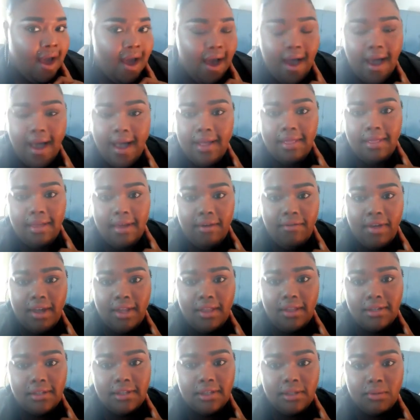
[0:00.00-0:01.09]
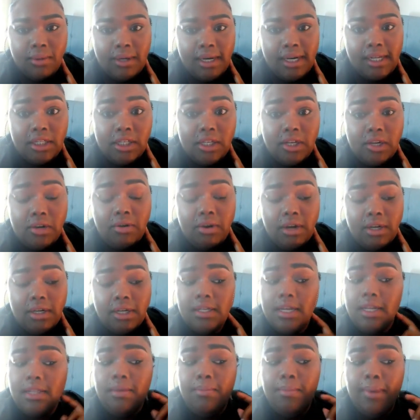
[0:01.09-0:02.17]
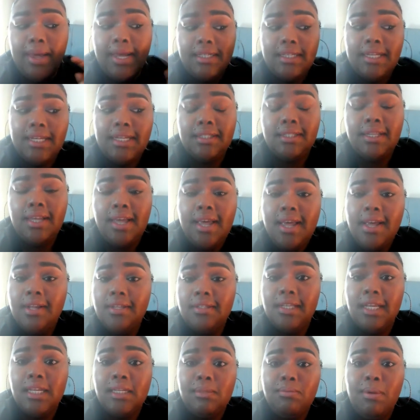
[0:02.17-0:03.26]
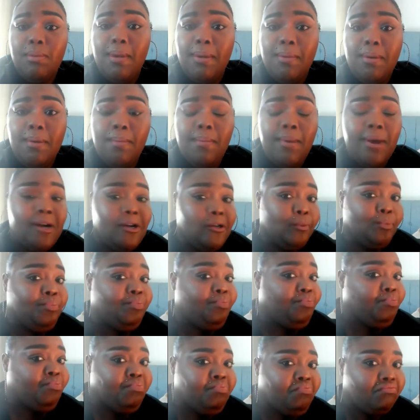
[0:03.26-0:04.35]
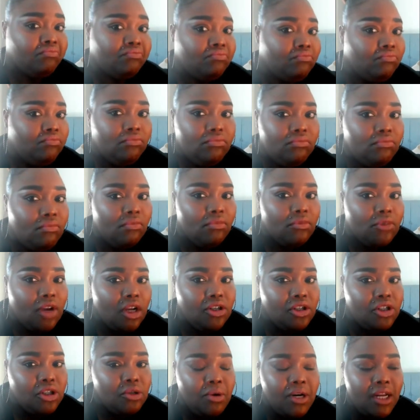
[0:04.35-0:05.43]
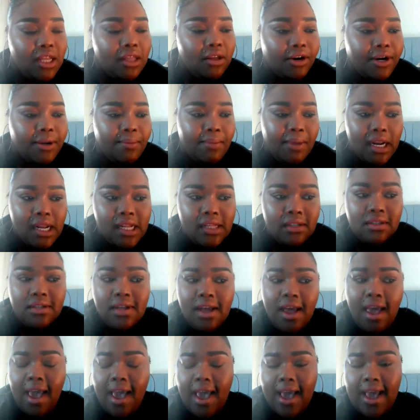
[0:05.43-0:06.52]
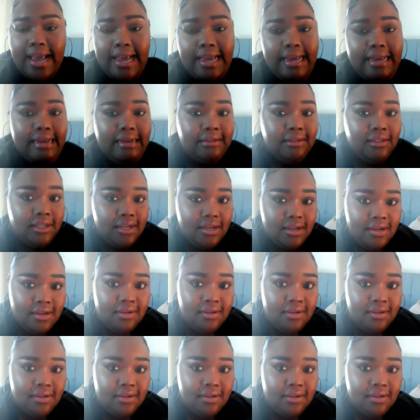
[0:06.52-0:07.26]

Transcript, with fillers: I love it. This is what I do on a daily basis. It takes me maybe about 20, 30 minutes. And